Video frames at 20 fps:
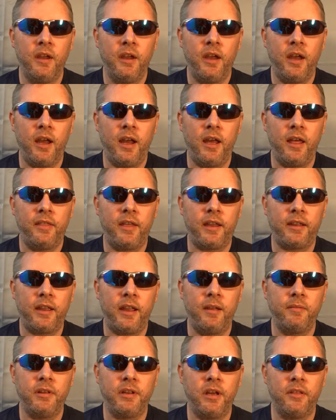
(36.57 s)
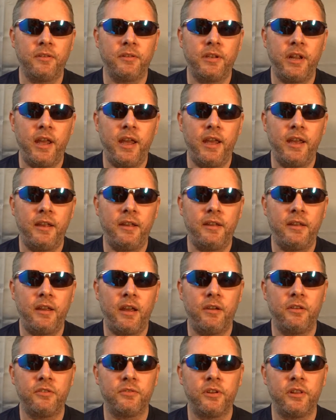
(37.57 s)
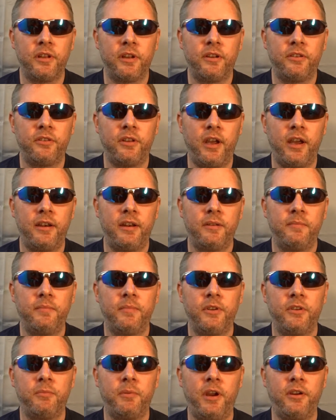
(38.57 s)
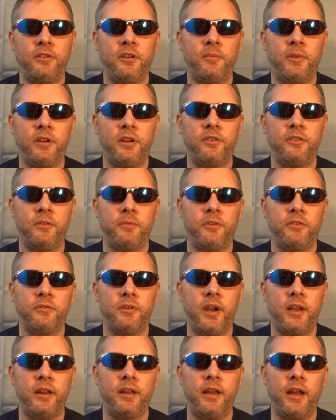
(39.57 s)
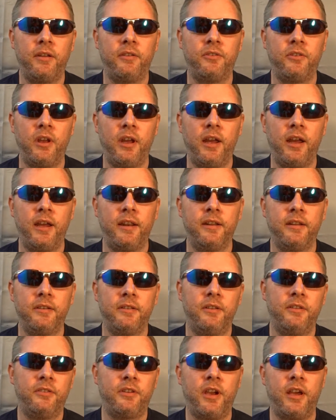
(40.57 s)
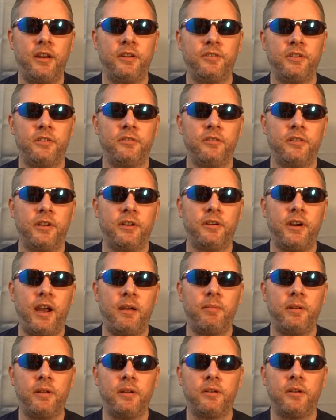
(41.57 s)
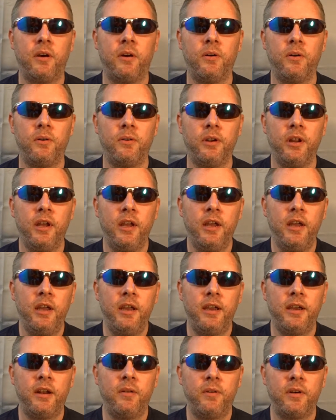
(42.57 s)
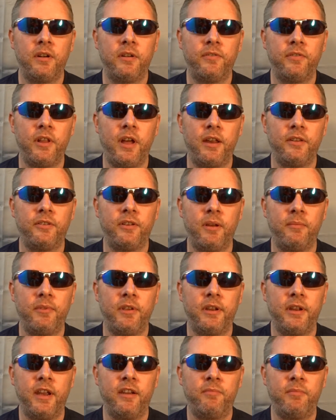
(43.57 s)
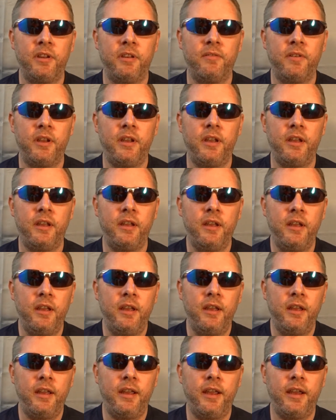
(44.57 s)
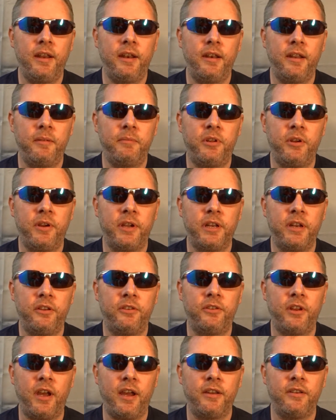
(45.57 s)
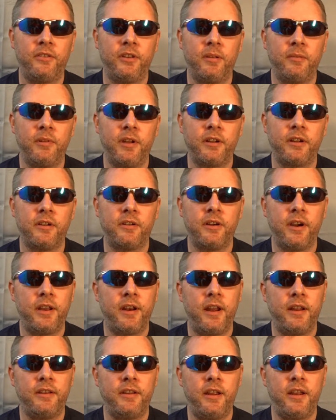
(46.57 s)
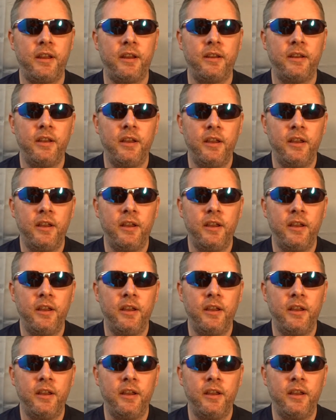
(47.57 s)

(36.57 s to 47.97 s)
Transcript: That came the other day. I was really excited, especially because it was rainy outside and just kind of generally crappy and cold, and I wanted to fly something FPV, and doing it inside seemed like a great idea.